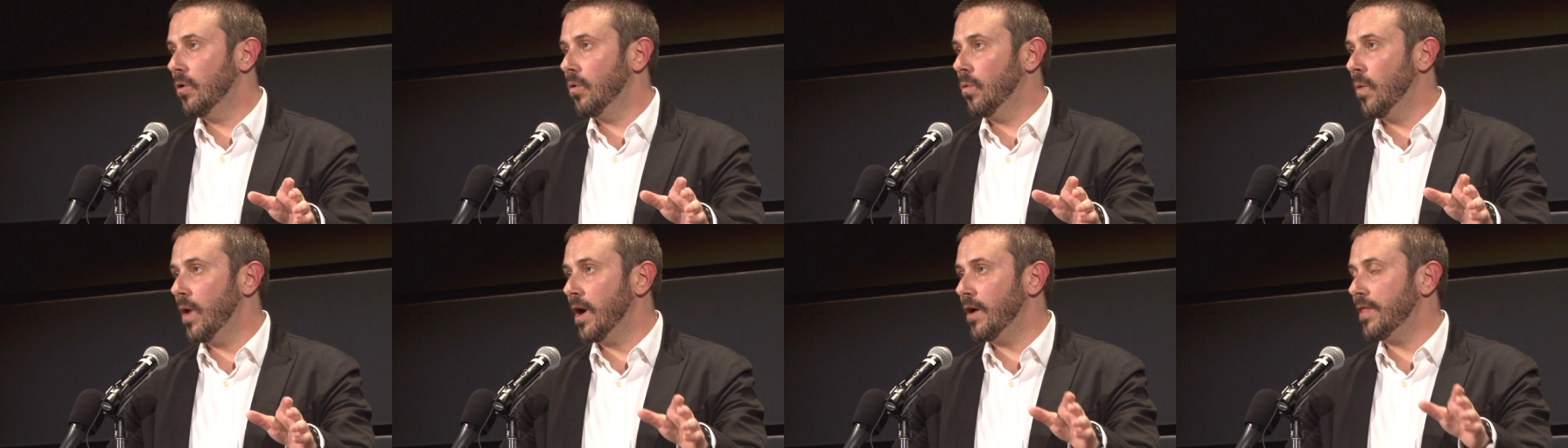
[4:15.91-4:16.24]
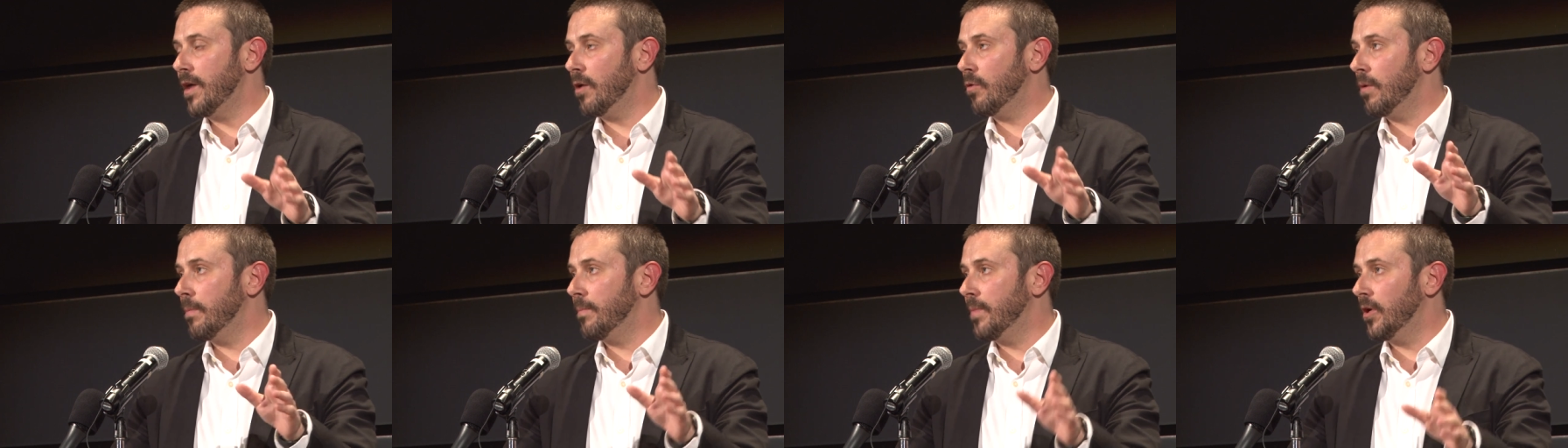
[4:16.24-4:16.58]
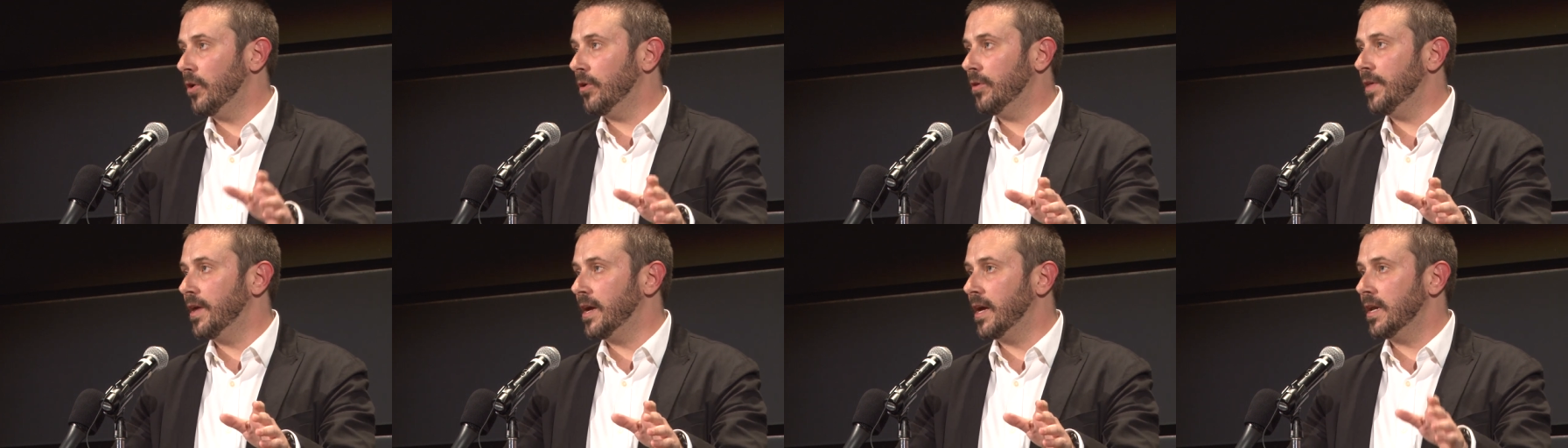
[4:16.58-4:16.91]
where they were
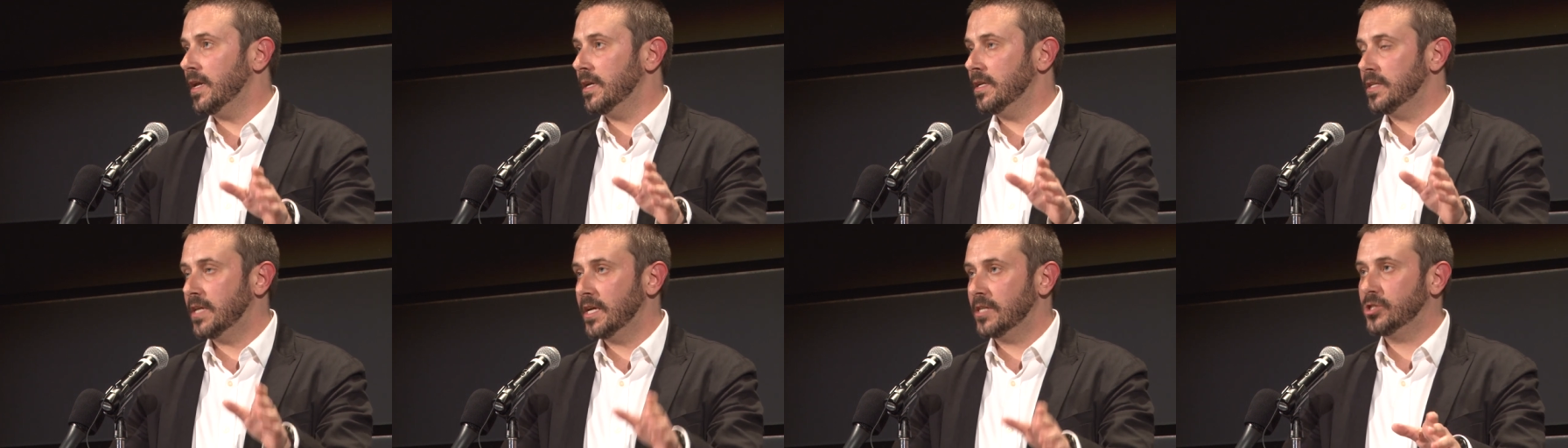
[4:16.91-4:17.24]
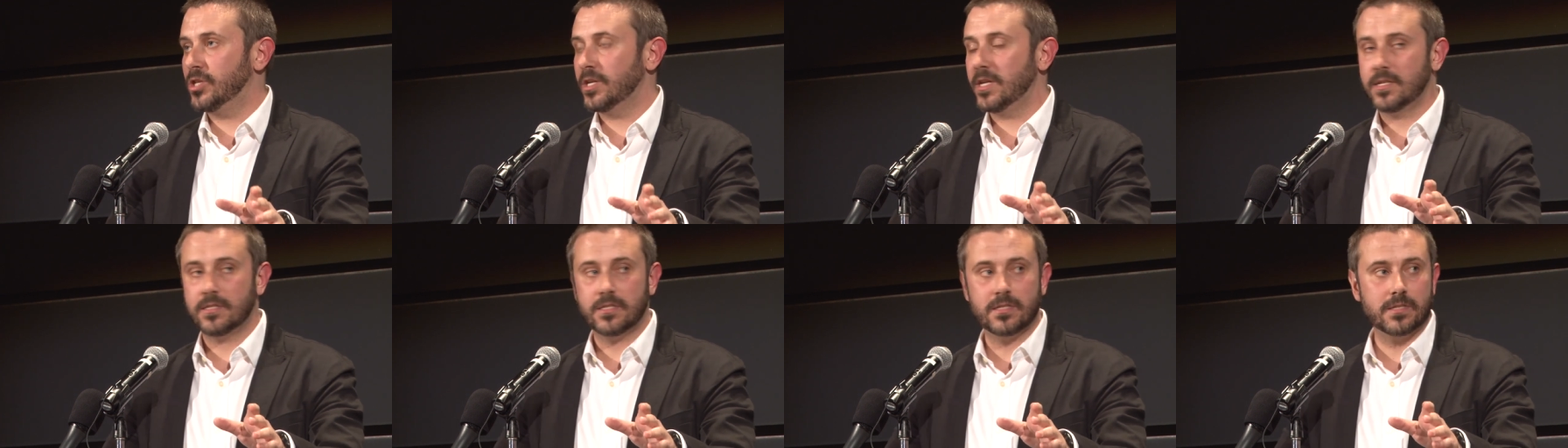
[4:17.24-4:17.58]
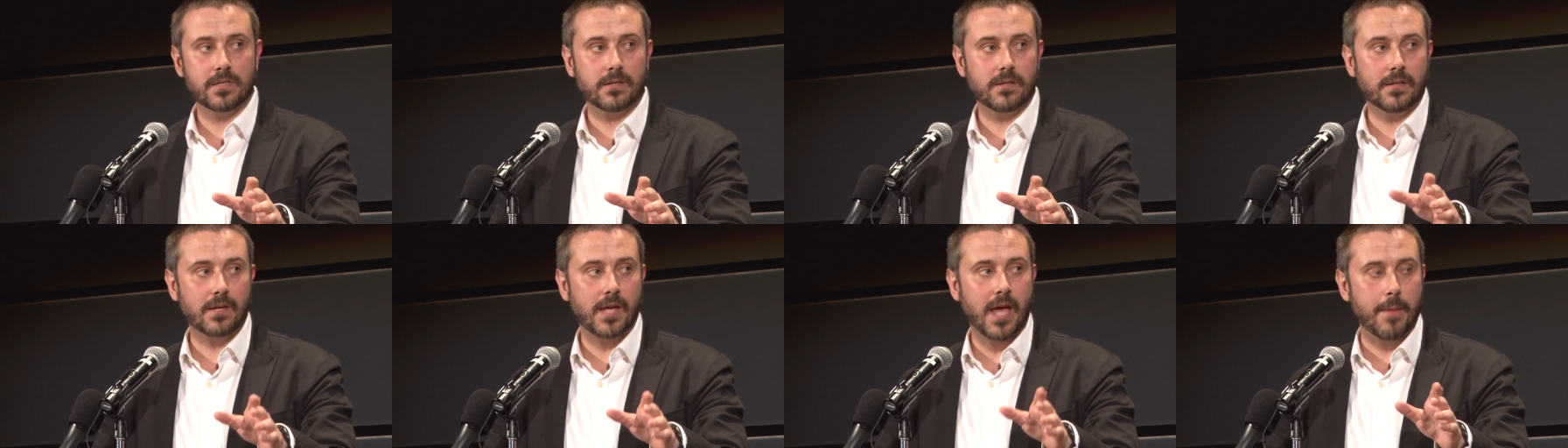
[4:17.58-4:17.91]
building an
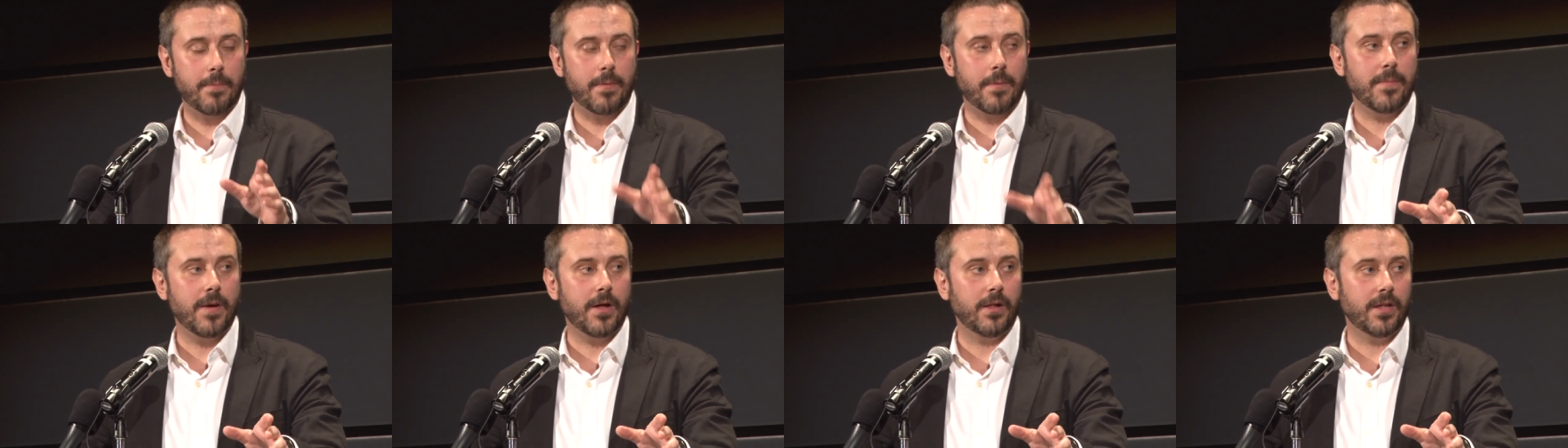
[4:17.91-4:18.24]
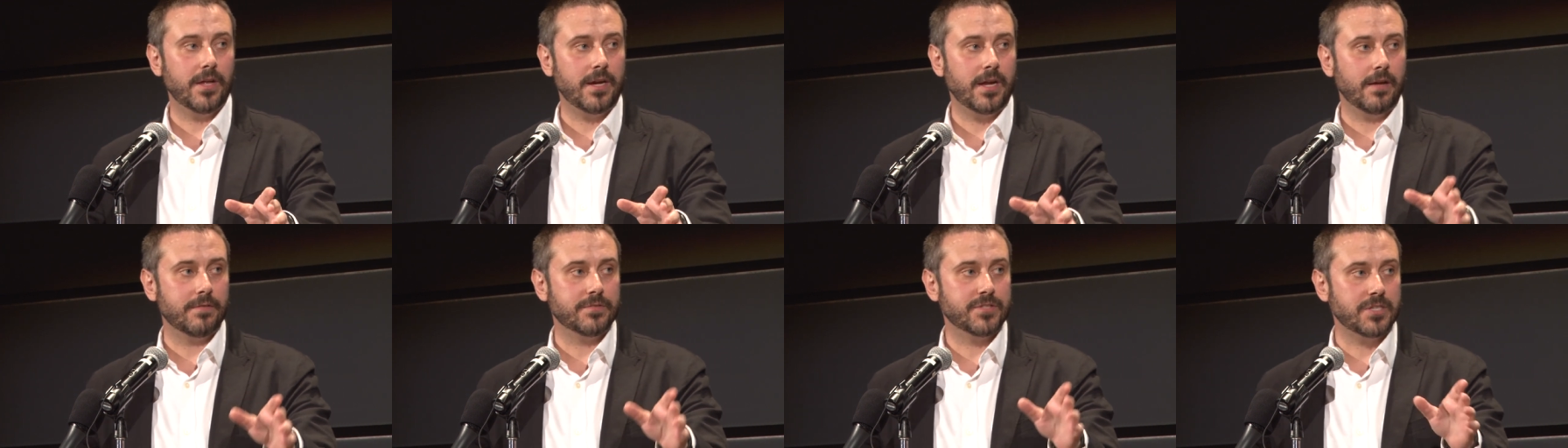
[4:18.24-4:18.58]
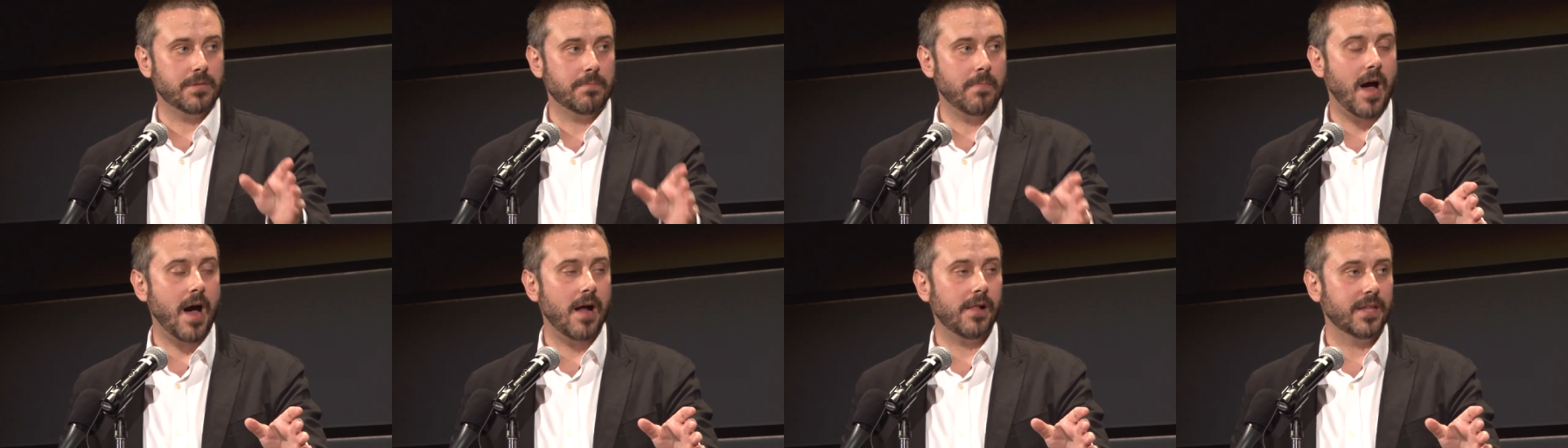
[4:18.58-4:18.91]
indigenous capability of
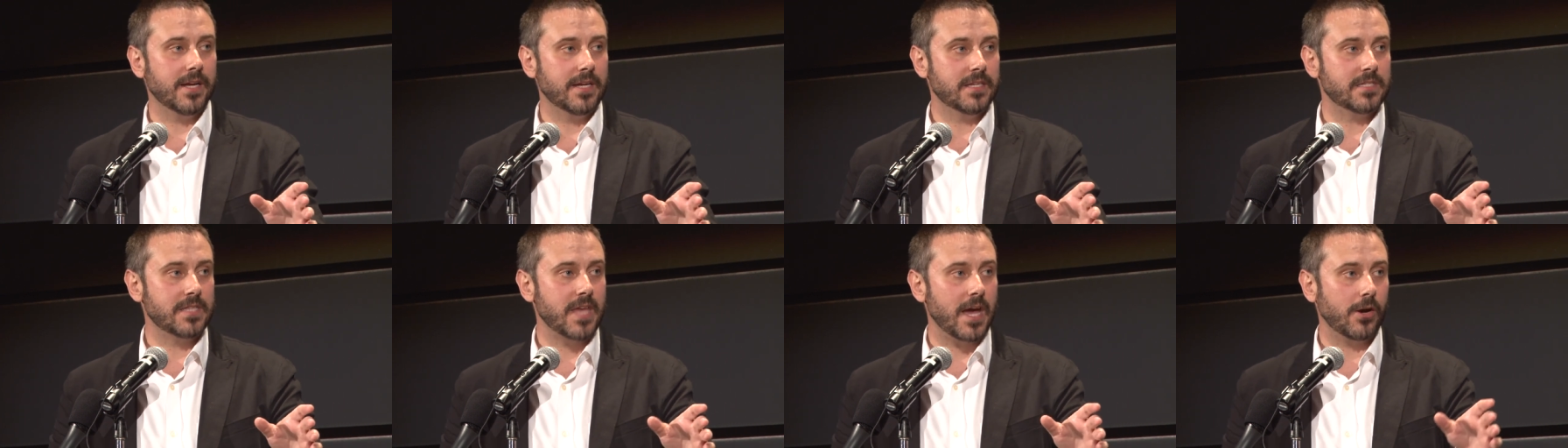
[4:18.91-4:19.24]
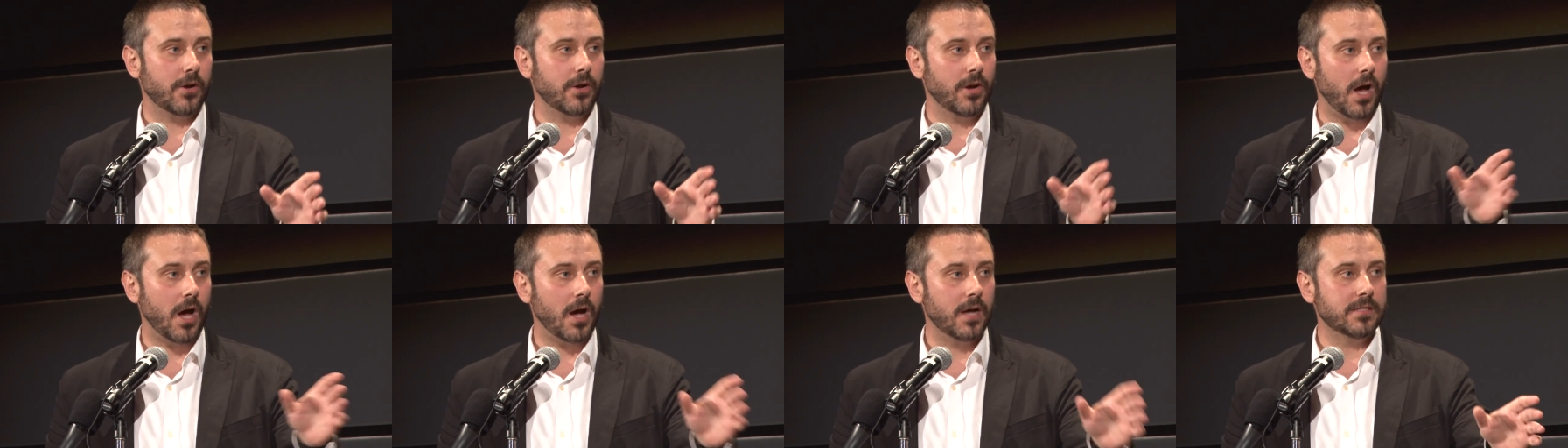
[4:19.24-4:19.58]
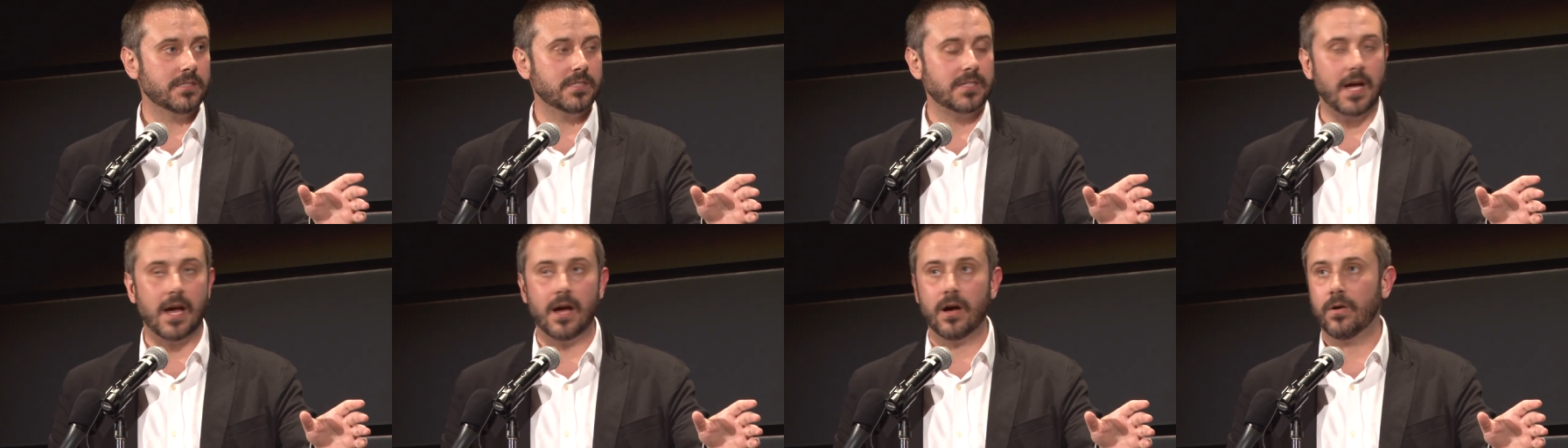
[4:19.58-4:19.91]
Somalis that could
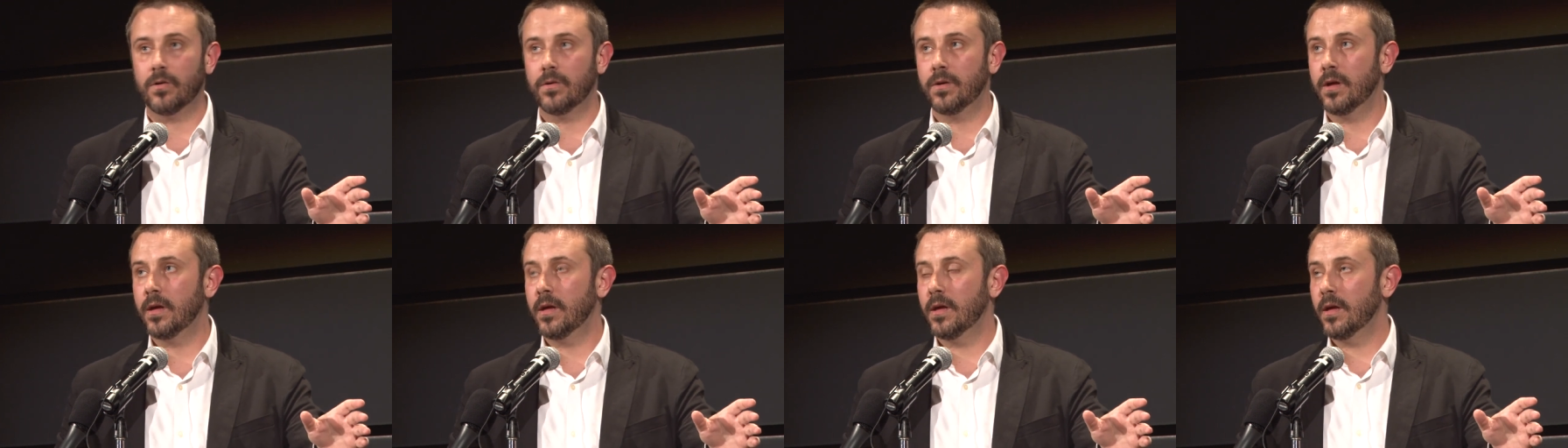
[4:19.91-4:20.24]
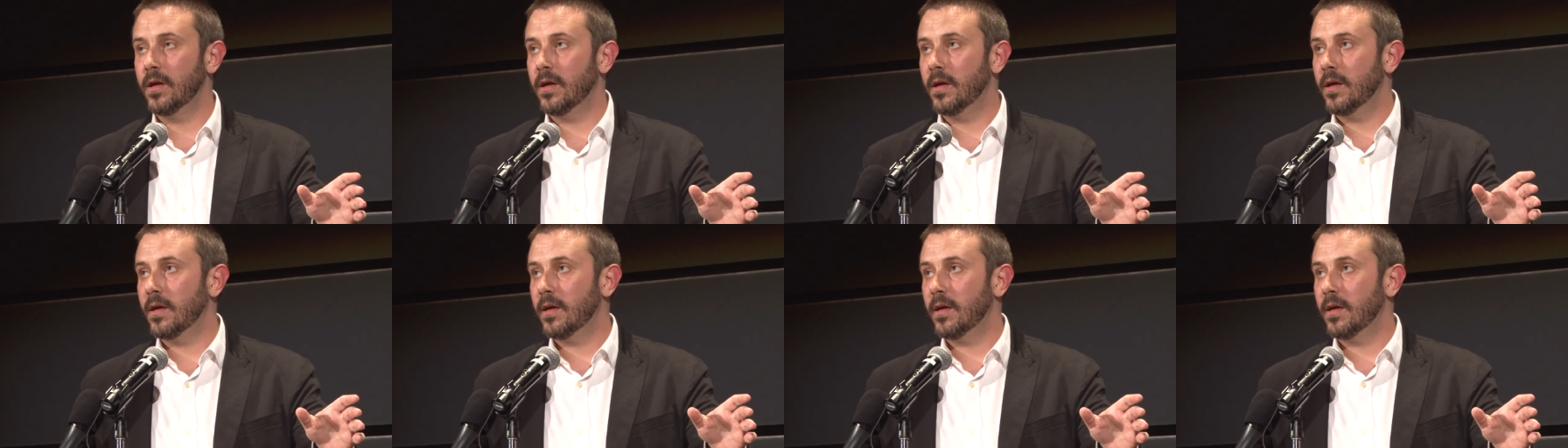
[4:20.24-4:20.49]
hunt down